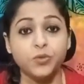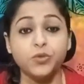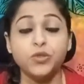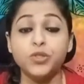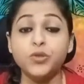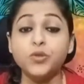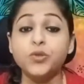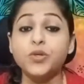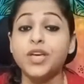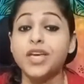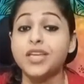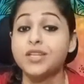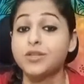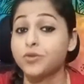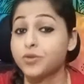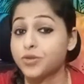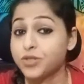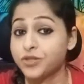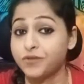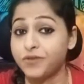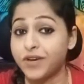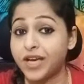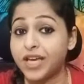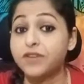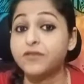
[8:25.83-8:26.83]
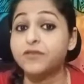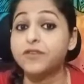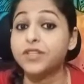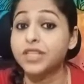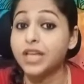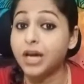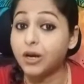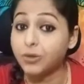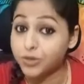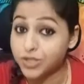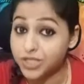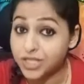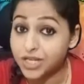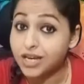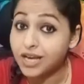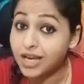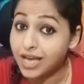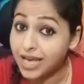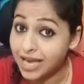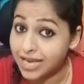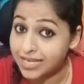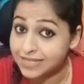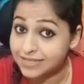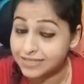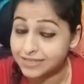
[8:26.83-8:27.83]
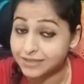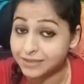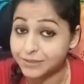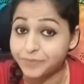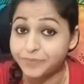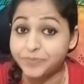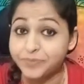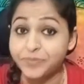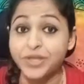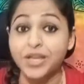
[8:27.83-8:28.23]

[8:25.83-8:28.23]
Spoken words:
you get notified without a hassle.